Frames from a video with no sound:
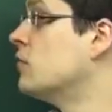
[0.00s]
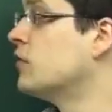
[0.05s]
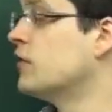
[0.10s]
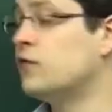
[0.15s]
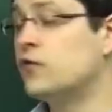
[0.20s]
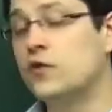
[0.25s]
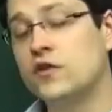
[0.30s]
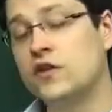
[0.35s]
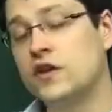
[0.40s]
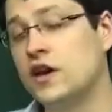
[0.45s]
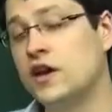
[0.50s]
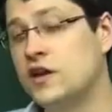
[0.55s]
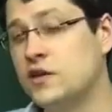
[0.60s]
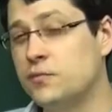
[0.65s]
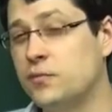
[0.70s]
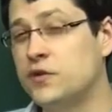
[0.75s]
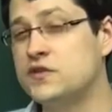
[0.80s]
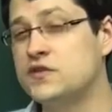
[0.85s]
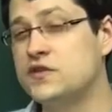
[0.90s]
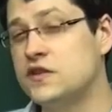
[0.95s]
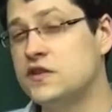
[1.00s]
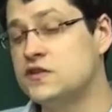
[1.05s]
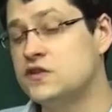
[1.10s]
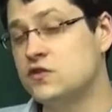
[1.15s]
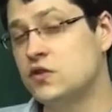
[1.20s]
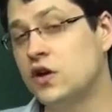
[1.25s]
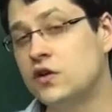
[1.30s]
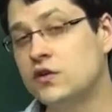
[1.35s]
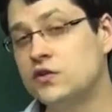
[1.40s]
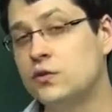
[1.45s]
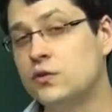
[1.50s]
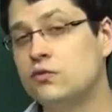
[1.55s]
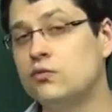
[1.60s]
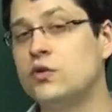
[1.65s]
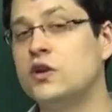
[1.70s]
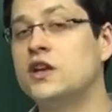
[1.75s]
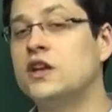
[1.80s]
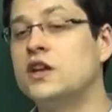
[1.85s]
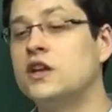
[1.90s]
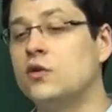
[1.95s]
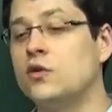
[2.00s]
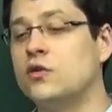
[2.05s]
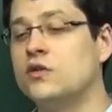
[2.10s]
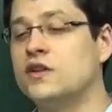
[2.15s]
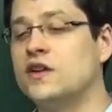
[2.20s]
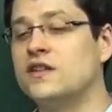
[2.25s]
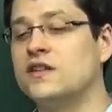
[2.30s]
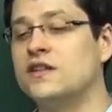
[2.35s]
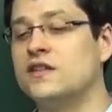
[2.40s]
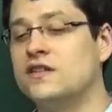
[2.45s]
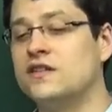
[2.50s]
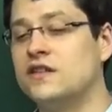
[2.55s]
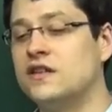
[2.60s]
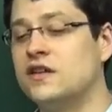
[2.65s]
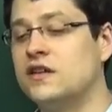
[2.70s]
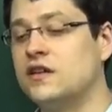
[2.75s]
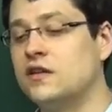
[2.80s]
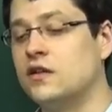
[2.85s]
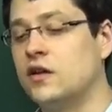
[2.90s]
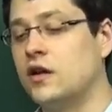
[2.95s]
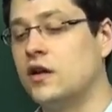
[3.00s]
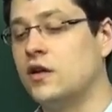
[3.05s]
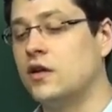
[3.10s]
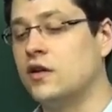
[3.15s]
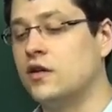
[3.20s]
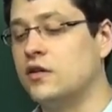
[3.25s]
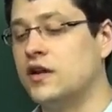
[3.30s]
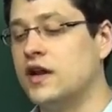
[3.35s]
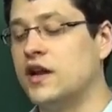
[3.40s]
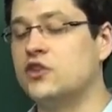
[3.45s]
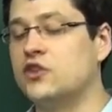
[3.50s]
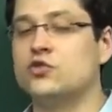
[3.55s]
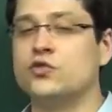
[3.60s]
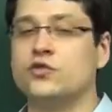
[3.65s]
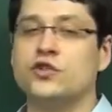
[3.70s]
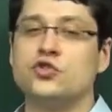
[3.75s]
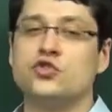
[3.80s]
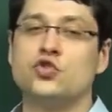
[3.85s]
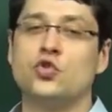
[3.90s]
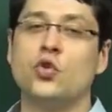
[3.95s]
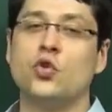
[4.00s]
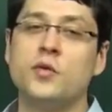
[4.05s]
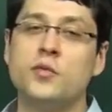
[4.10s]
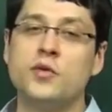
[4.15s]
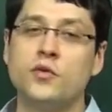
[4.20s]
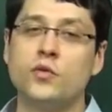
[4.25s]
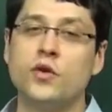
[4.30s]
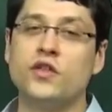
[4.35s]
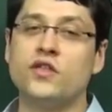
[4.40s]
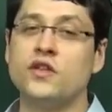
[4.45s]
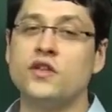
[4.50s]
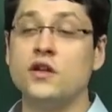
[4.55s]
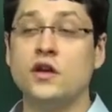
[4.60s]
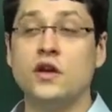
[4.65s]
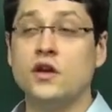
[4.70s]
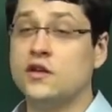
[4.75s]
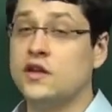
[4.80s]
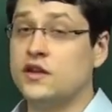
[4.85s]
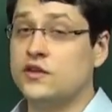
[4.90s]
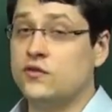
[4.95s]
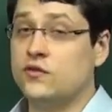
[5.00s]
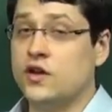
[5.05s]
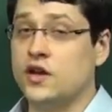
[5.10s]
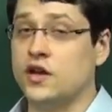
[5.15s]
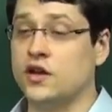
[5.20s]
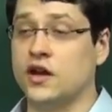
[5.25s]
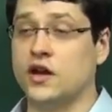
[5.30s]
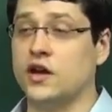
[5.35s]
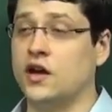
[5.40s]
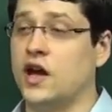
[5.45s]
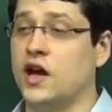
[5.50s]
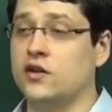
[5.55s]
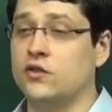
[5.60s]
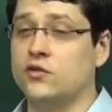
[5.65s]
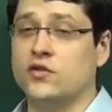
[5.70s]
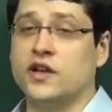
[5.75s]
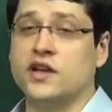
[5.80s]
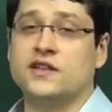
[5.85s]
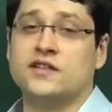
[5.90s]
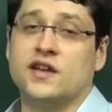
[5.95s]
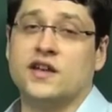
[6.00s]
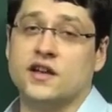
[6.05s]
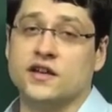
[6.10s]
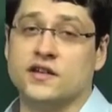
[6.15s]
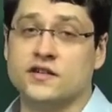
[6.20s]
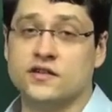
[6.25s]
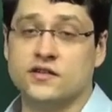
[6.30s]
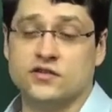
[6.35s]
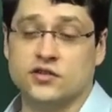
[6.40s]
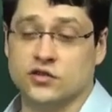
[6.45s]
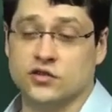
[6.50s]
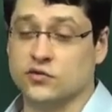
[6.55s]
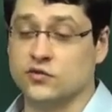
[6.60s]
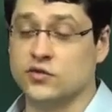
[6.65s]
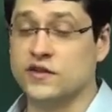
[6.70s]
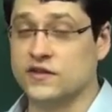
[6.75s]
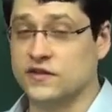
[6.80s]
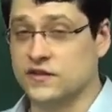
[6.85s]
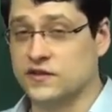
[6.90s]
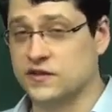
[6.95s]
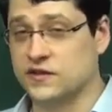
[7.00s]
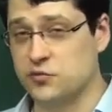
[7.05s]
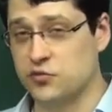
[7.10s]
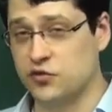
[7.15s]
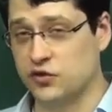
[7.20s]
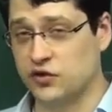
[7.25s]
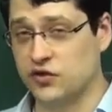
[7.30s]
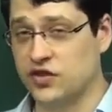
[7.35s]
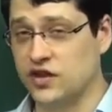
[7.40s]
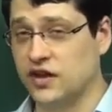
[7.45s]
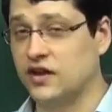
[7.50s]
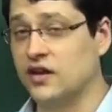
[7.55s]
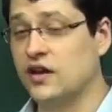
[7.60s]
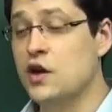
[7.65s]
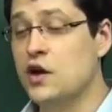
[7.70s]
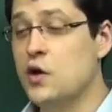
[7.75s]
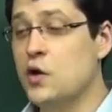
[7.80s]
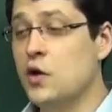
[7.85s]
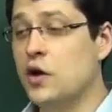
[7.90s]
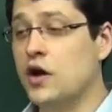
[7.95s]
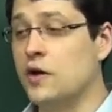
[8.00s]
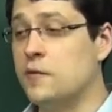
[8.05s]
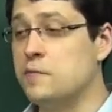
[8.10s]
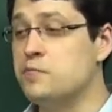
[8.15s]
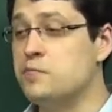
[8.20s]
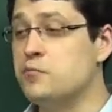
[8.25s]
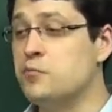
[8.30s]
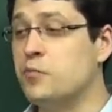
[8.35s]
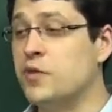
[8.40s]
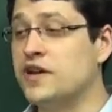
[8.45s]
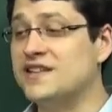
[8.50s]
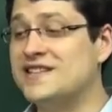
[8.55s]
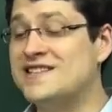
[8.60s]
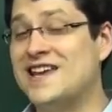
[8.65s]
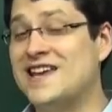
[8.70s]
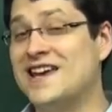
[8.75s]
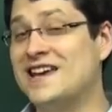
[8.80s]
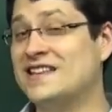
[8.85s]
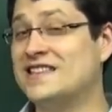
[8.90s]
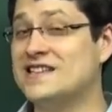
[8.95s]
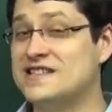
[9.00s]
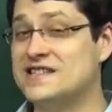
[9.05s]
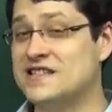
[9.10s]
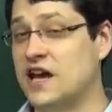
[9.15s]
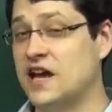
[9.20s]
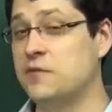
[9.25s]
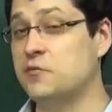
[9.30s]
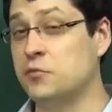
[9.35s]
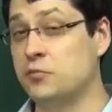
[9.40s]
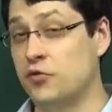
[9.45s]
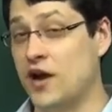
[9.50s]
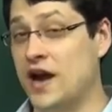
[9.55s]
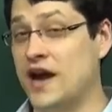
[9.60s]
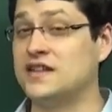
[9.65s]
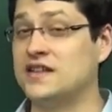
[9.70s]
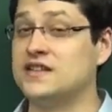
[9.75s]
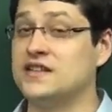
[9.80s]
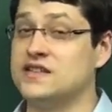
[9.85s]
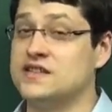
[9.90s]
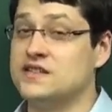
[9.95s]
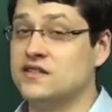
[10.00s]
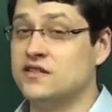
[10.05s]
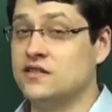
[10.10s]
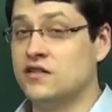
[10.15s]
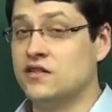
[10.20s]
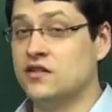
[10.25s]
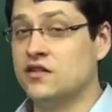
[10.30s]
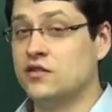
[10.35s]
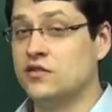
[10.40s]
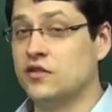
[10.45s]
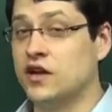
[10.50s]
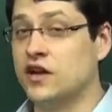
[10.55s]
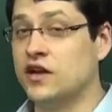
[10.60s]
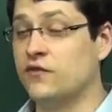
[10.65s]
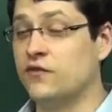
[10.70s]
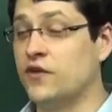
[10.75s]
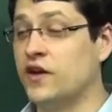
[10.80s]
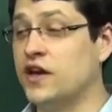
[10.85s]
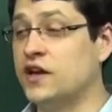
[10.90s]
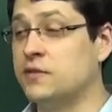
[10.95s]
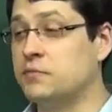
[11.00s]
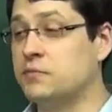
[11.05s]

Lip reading: But if you're the kind of person that struggles with reading or doesn't see natural enjoyment with it, that's fine. I don't like tennis. You know, it's a similar thing. But take this time to practice, right? If I had a